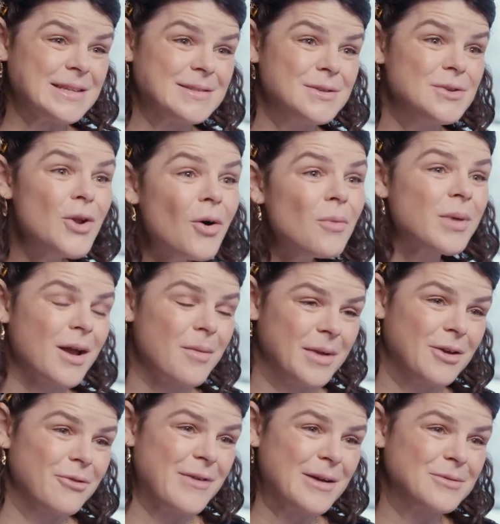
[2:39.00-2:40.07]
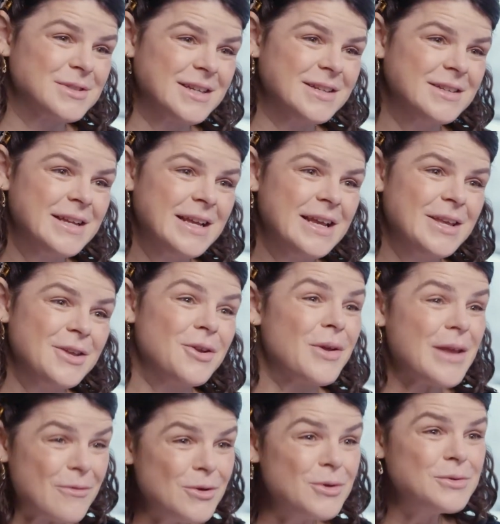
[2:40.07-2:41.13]
is not becoming a founder. You
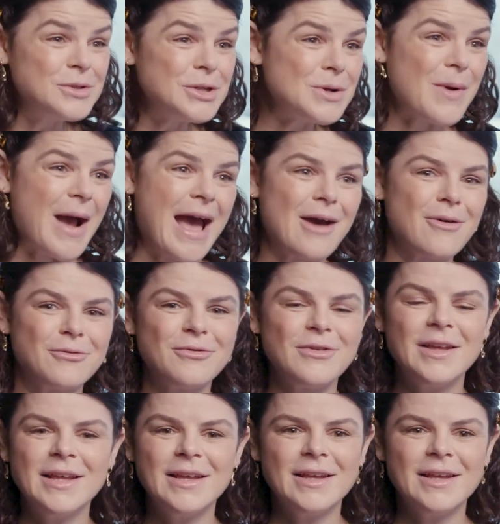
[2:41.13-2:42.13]
know, if you do have